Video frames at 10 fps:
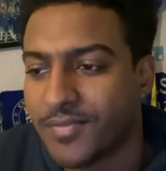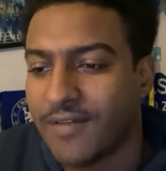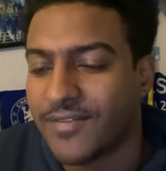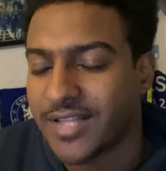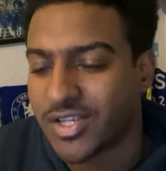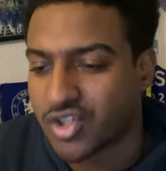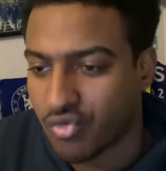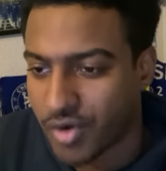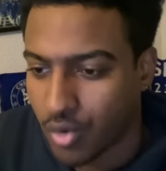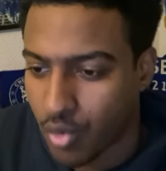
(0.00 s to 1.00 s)
I think that's a
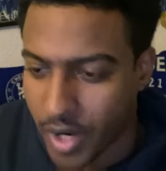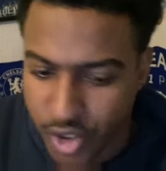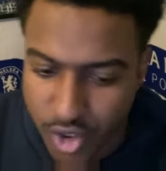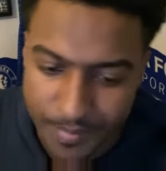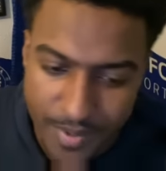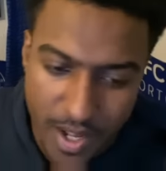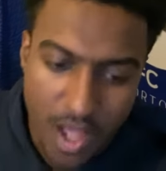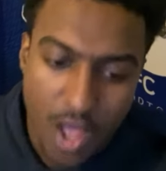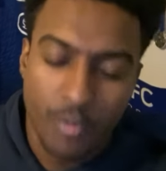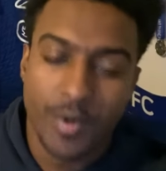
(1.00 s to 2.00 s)
real question. But
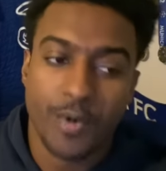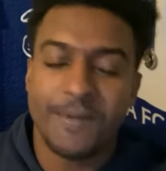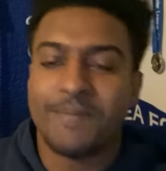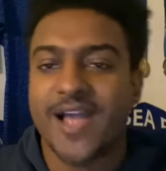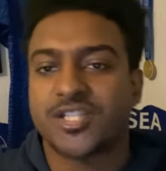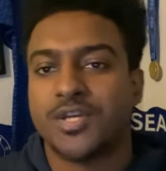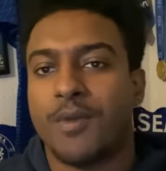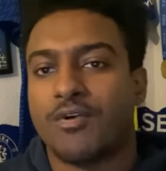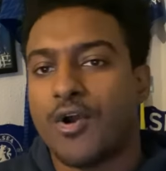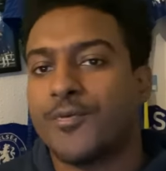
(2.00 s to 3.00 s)
we will be back
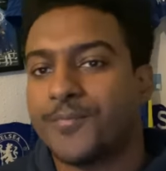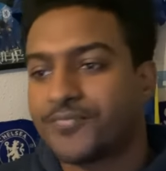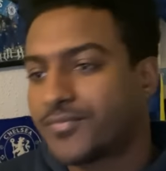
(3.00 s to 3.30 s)
tomorrow.